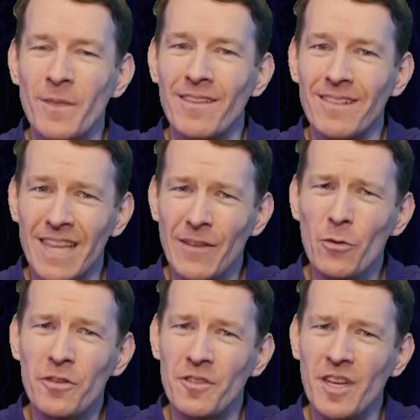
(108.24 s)
this level
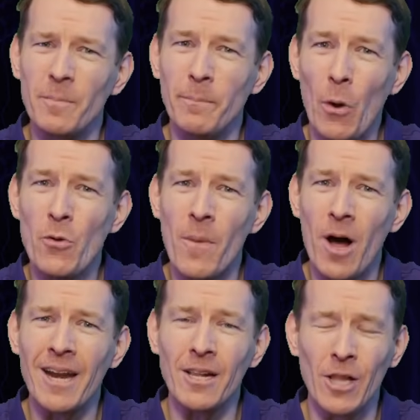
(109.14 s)
6 bone
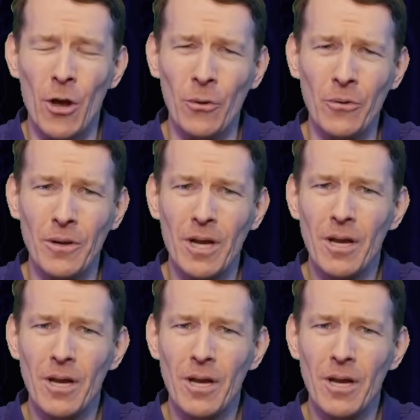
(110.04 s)
mine alone.